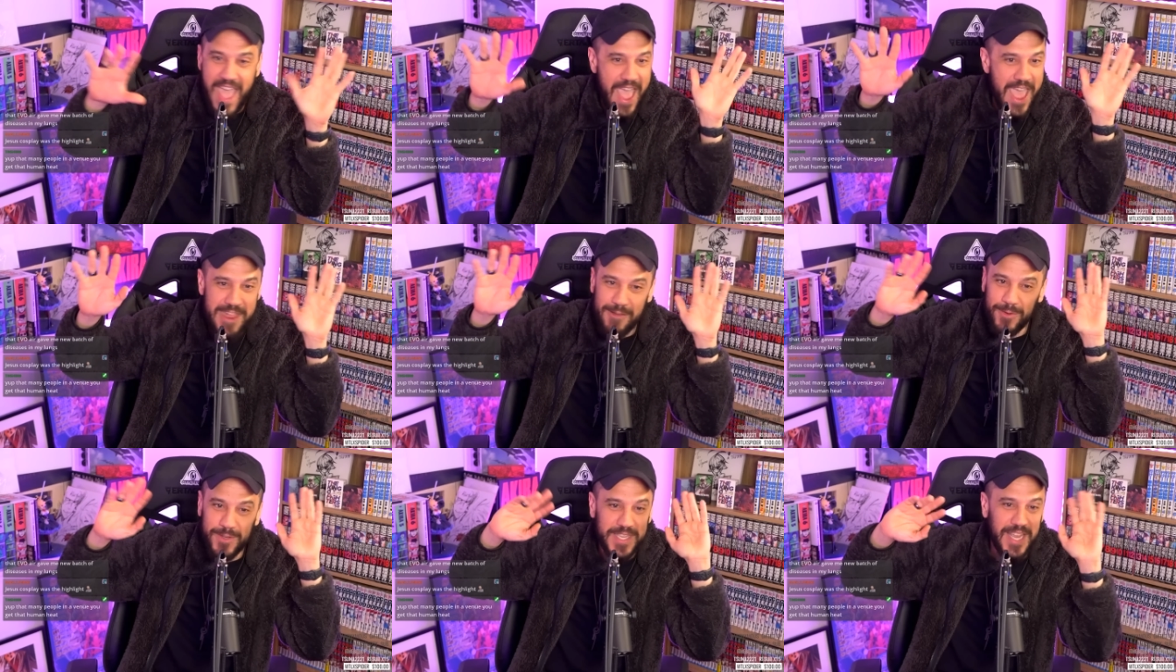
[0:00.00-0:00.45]

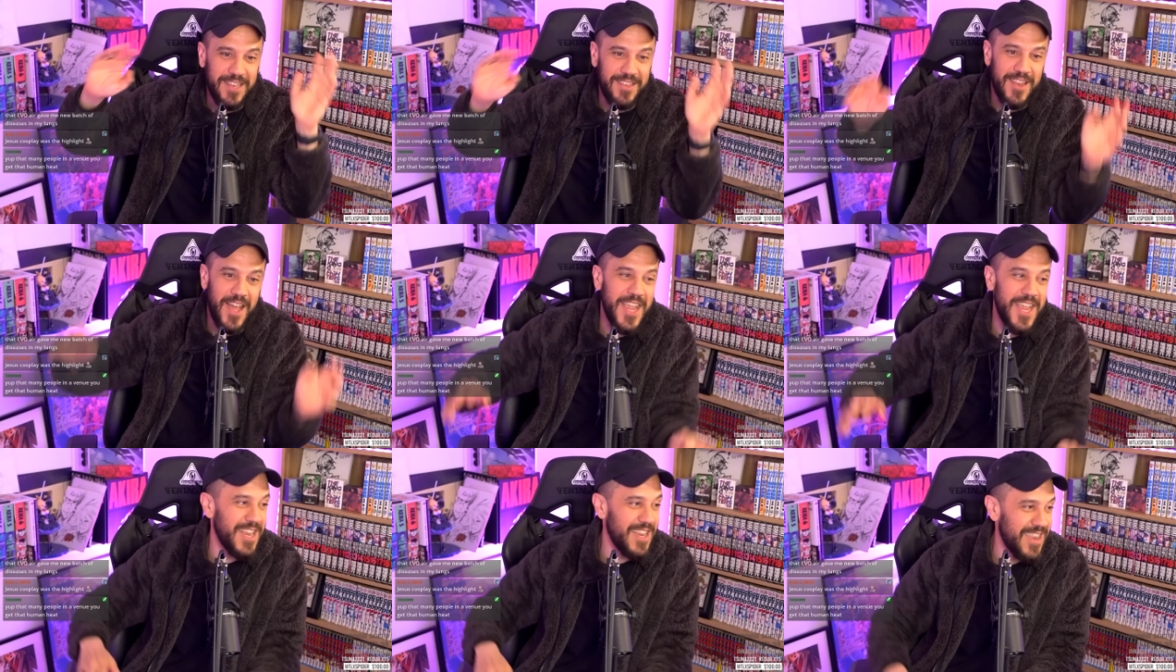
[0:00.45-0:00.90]
And it was like
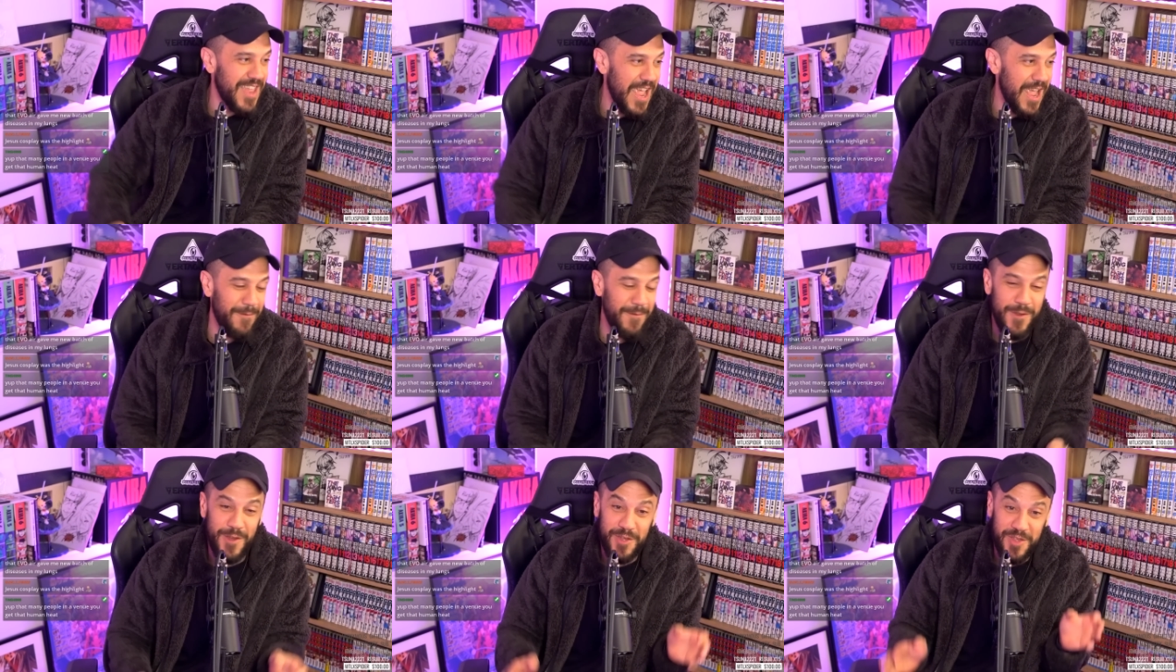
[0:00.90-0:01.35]
night and day.
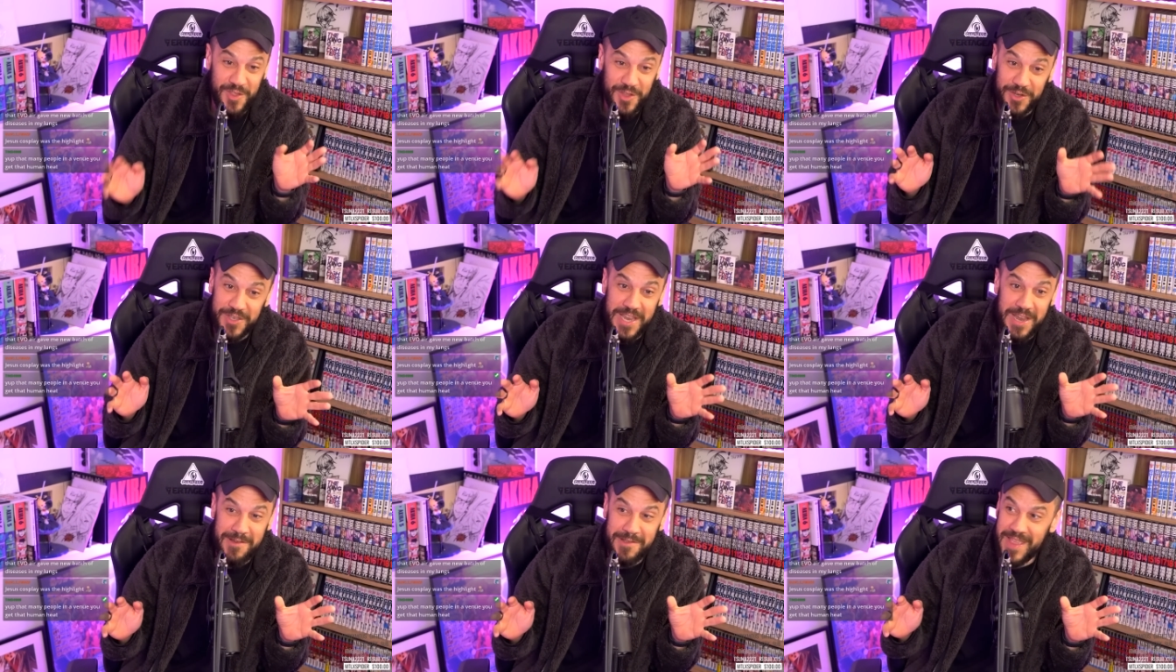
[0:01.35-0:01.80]
If you just
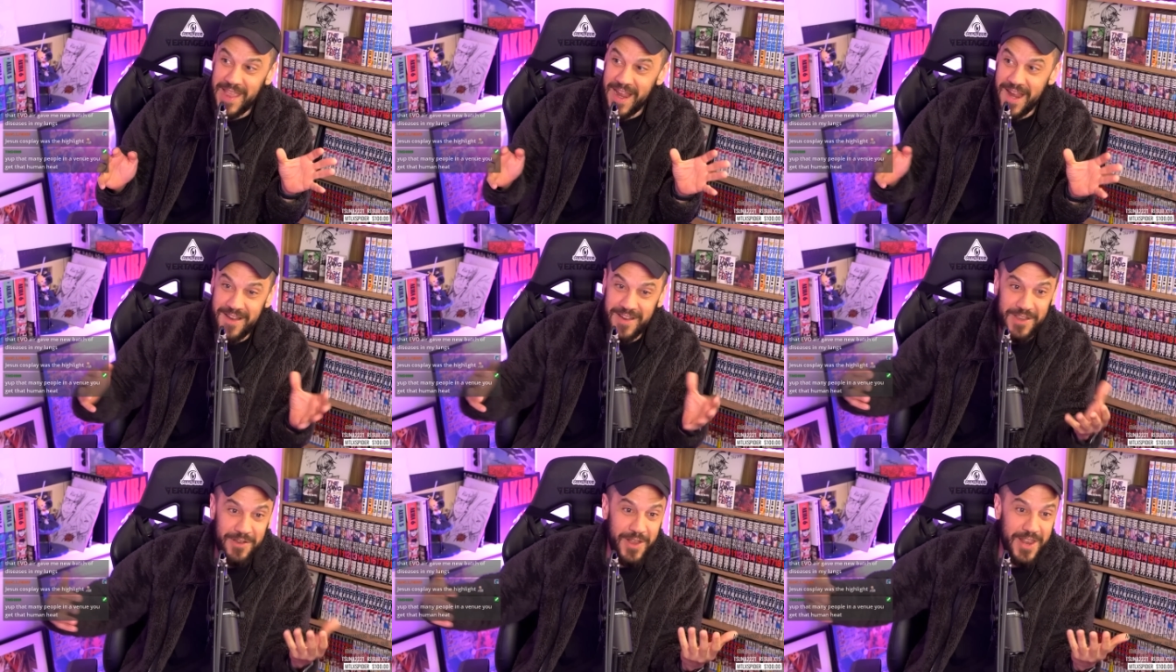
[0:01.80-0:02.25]
stood near
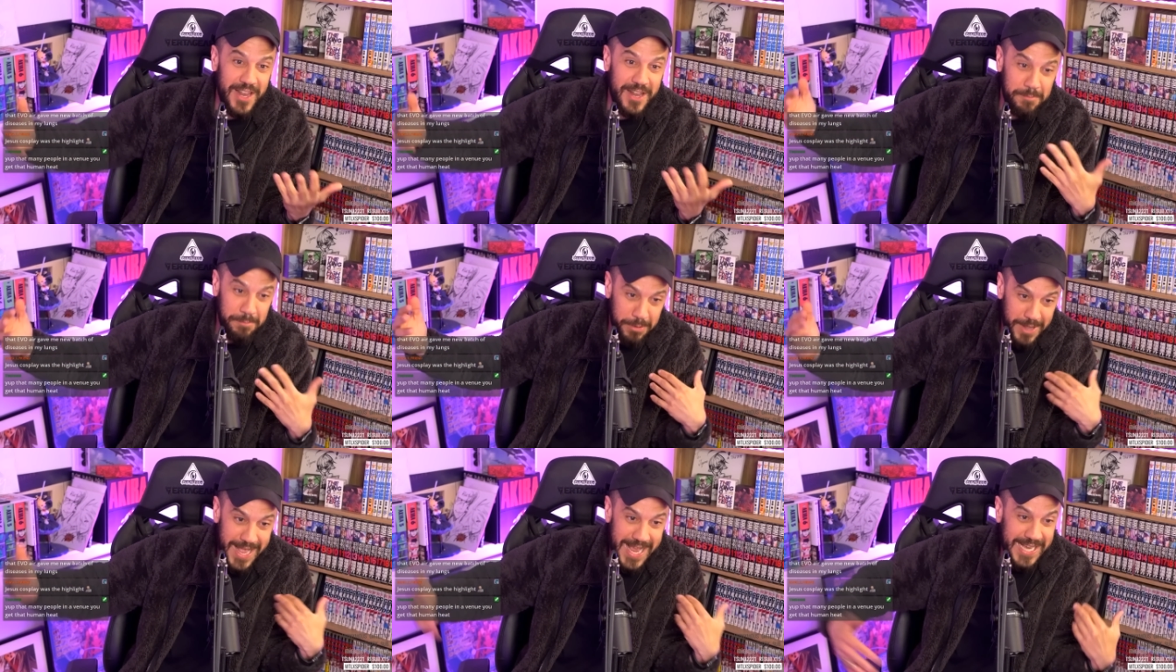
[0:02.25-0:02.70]
there, you're
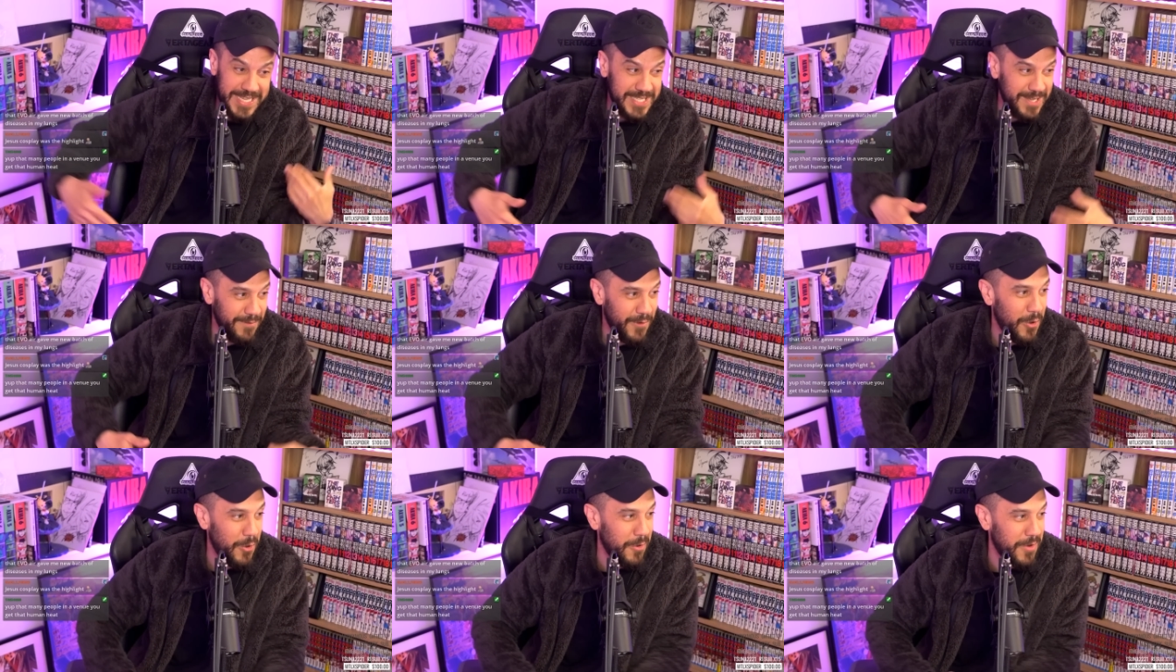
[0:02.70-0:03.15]
getting blast
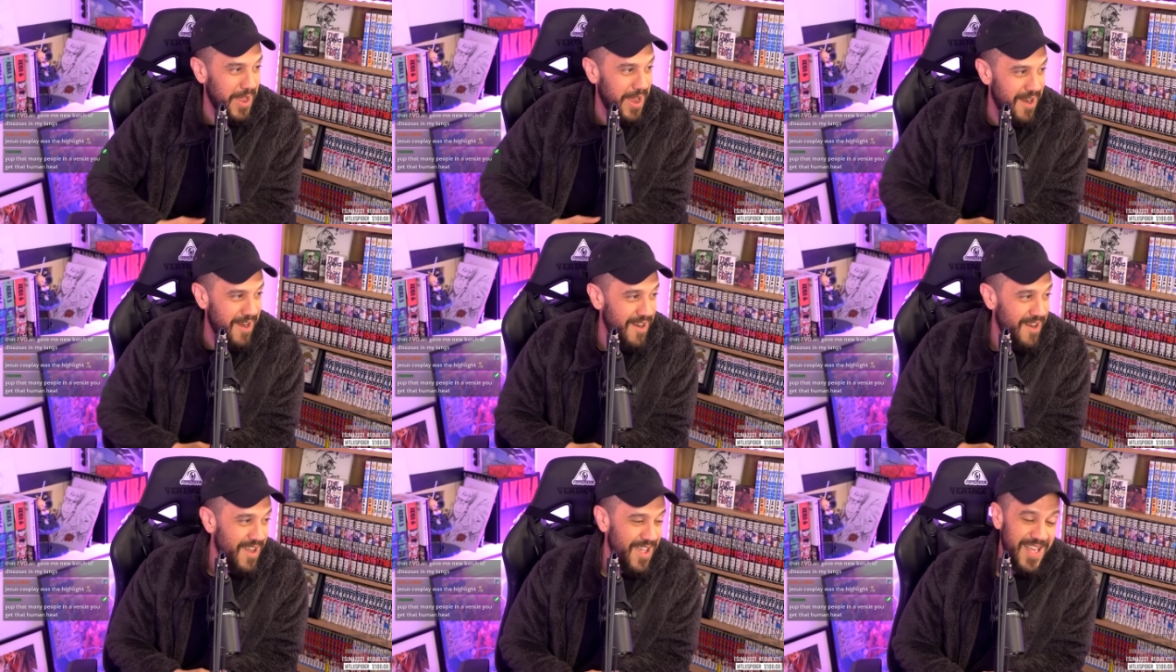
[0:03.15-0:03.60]
of cold
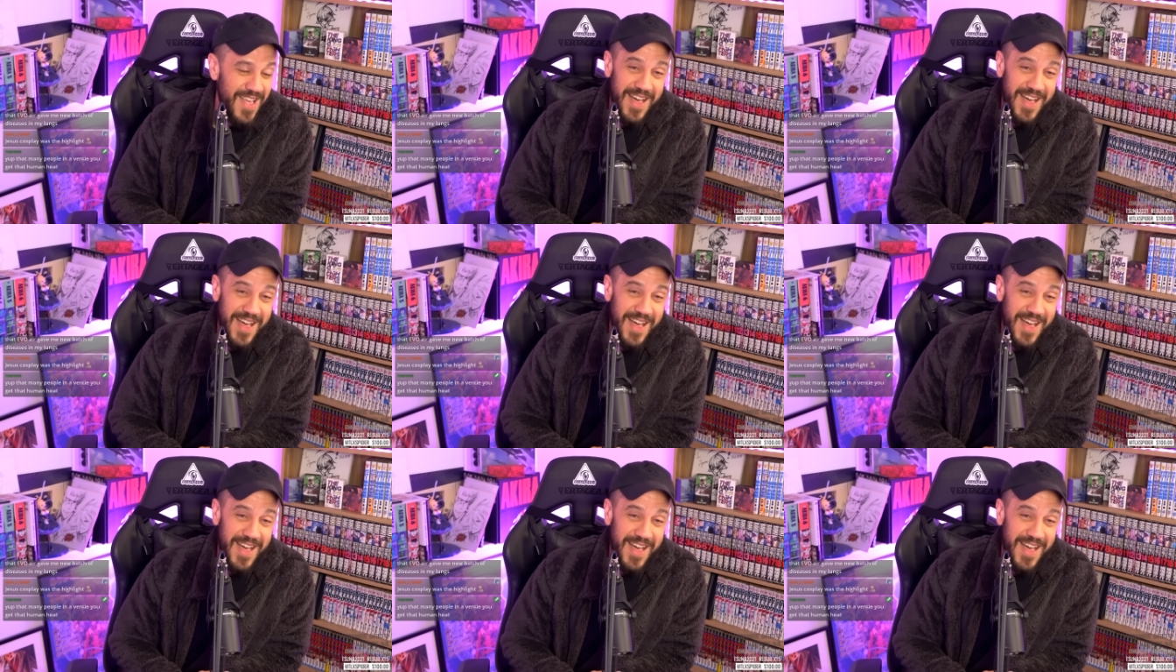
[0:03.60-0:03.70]
air.